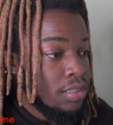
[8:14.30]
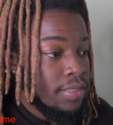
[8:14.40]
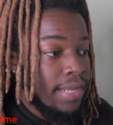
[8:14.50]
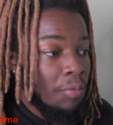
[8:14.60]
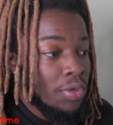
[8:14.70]

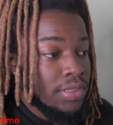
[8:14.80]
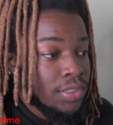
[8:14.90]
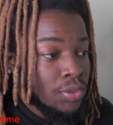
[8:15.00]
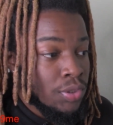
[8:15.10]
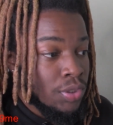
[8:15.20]
Not one
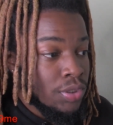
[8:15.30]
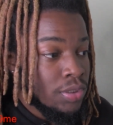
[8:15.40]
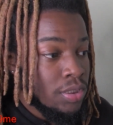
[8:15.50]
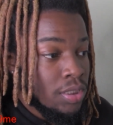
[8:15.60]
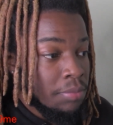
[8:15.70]
thing at all.
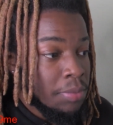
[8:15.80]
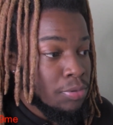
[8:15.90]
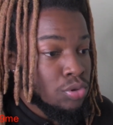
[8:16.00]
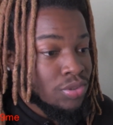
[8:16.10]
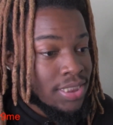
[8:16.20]
People
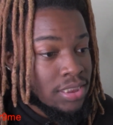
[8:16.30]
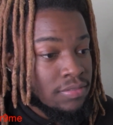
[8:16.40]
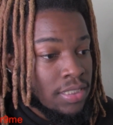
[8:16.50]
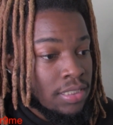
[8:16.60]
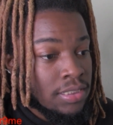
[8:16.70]
are too sensitive
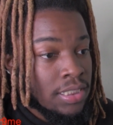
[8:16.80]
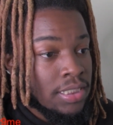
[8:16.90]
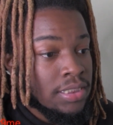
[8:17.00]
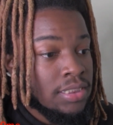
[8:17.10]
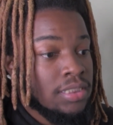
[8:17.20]

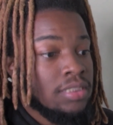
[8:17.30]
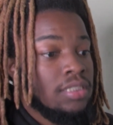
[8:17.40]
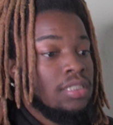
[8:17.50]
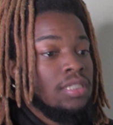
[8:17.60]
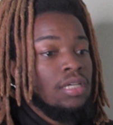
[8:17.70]
nowadays.
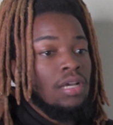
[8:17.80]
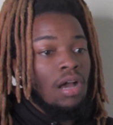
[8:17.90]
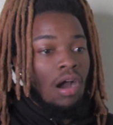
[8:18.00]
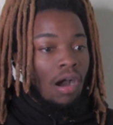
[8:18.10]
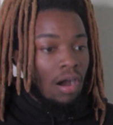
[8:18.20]

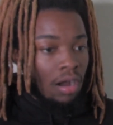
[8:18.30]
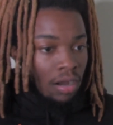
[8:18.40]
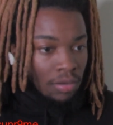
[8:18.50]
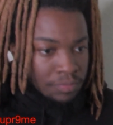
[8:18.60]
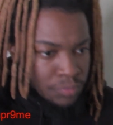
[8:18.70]

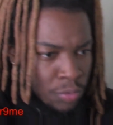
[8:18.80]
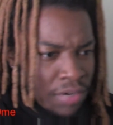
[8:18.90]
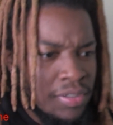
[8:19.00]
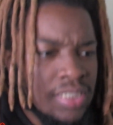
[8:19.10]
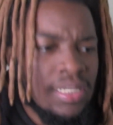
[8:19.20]

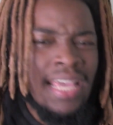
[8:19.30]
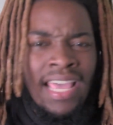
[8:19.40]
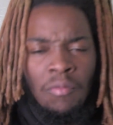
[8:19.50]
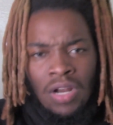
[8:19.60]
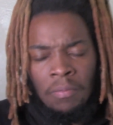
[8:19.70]
Whatever it is.
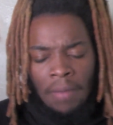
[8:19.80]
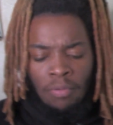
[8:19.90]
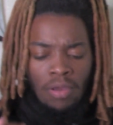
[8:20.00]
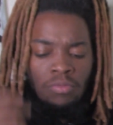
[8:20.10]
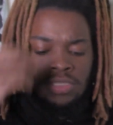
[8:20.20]
Again, what my
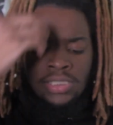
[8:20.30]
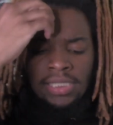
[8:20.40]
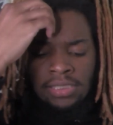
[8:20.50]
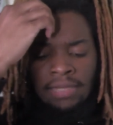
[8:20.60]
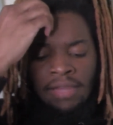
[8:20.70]
point was,
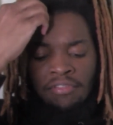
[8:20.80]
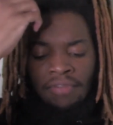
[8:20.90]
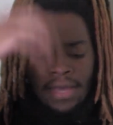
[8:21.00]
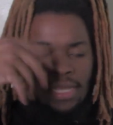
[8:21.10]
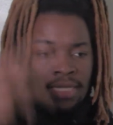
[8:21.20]
yes, they
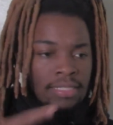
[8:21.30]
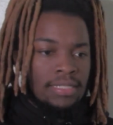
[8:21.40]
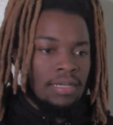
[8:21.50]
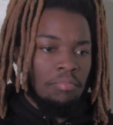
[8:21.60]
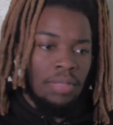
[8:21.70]
find anything
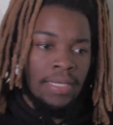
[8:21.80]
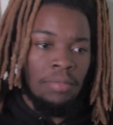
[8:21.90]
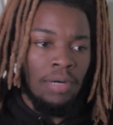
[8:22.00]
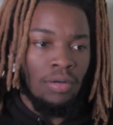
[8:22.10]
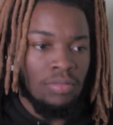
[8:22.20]
to complain
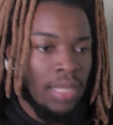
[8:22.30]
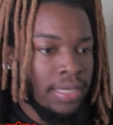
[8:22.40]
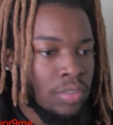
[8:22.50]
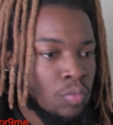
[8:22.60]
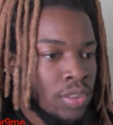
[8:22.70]
about.
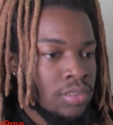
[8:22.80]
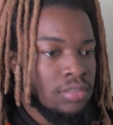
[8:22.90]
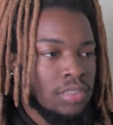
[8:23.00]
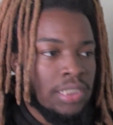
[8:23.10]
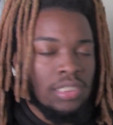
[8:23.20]
Like,
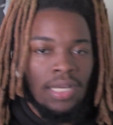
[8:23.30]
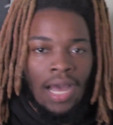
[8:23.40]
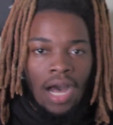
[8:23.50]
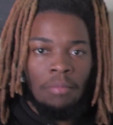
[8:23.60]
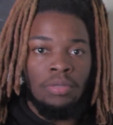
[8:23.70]
it's a
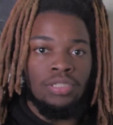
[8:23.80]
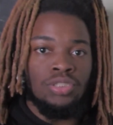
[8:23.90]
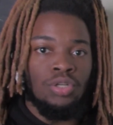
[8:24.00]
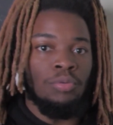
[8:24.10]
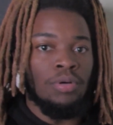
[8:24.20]
comedy
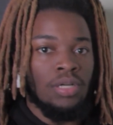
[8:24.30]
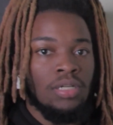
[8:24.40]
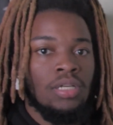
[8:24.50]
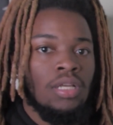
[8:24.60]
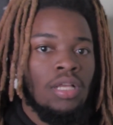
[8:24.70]
show, bruh.
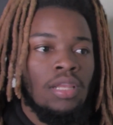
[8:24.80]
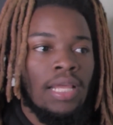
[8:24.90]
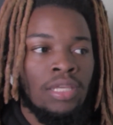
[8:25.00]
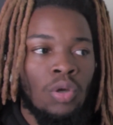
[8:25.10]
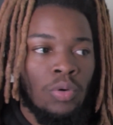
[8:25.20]

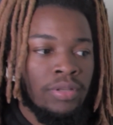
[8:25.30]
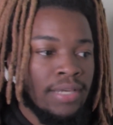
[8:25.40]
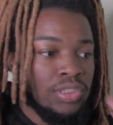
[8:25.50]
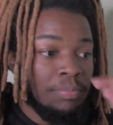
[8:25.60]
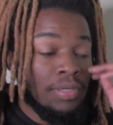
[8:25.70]
Like, no one
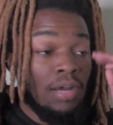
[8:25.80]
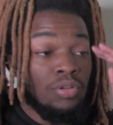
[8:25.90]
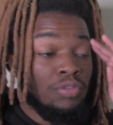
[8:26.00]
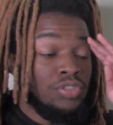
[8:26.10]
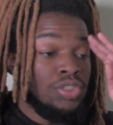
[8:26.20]
named Chappelle. I don't
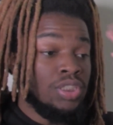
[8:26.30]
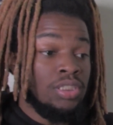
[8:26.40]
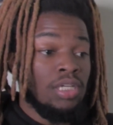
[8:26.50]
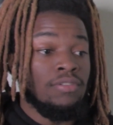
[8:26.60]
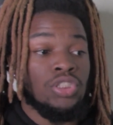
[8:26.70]
know if she's
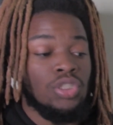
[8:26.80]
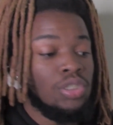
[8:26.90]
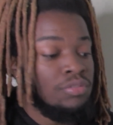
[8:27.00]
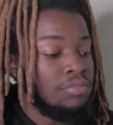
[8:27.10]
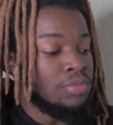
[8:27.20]
never just
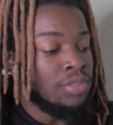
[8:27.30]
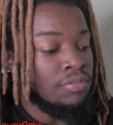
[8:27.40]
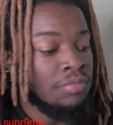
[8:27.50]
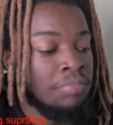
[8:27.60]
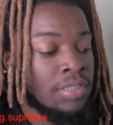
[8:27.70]
heard of him or
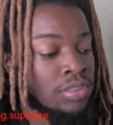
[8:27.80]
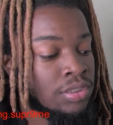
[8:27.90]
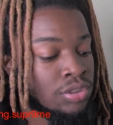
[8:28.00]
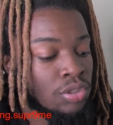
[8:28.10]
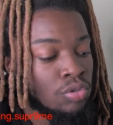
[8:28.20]
never been to
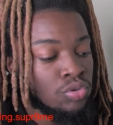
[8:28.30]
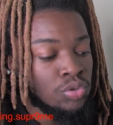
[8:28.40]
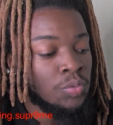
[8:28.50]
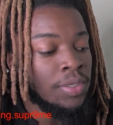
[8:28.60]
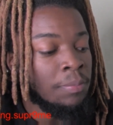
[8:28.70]
his shows or
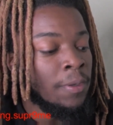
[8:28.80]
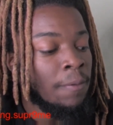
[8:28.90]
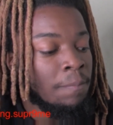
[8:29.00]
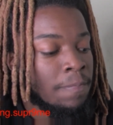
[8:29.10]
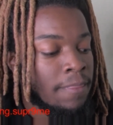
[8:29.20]
what,
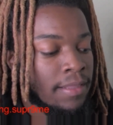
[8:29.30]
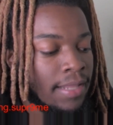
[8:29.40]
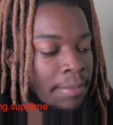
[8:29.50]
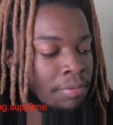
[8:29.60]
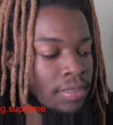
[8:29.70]
but,
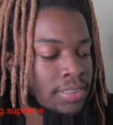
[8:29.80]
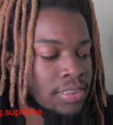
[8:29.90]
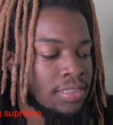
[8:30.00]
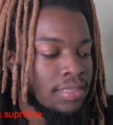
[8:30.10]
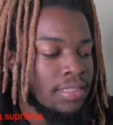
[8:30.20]
like, bruh,
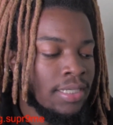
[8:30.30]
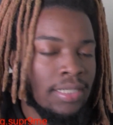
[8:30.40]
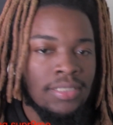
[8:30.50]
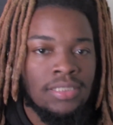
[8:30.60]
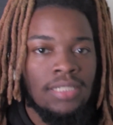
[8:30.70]
it's nothing
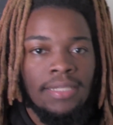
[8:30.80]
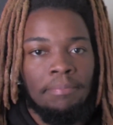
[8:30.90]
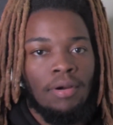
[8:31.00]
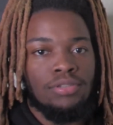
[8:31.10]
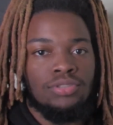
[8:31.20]

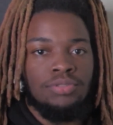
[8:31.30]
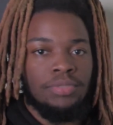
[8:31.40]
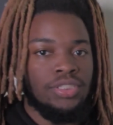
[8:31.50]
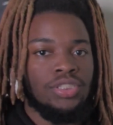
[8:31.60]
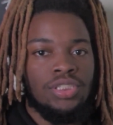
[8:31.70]
personal,
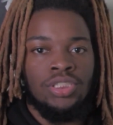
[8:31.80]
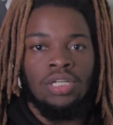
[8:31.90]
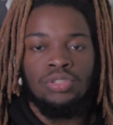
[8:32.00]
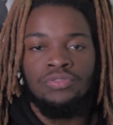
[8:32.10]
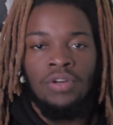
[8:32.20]
bruh. It's just
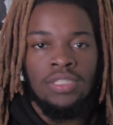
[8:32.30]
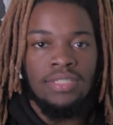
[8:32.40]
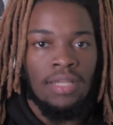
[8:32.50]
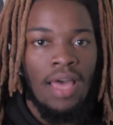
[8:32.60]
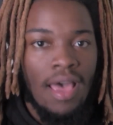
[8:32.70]
jokes, funs,
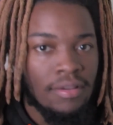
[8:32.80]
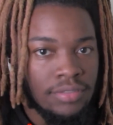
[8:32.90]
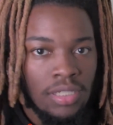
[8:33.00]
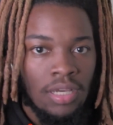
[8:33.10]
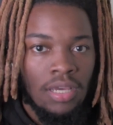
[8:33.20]
and laughs.
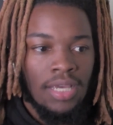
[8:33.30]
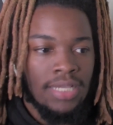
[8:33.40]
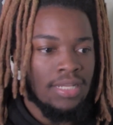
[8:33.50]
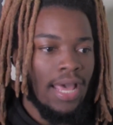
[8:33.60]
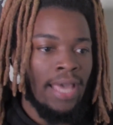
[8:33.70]

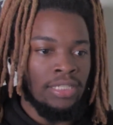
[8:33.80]
He's not